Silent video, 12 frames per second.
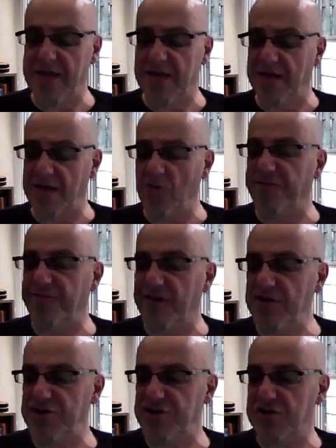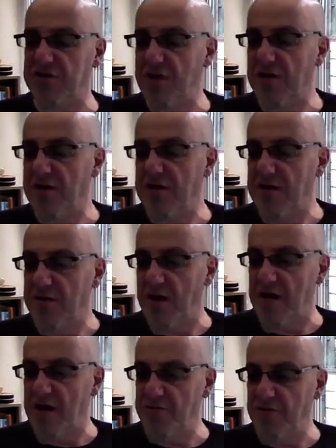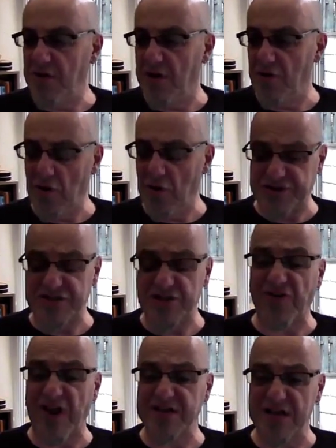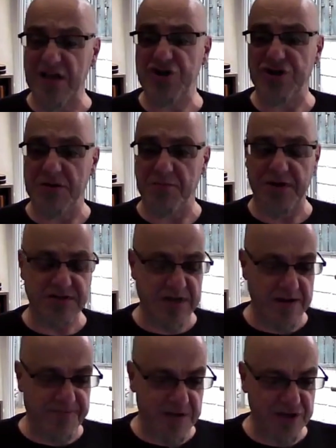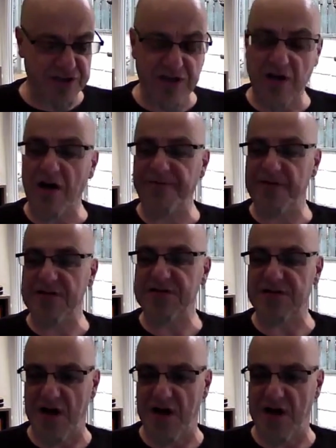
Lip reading: that it will feature not just a translation, but it's going to feature our first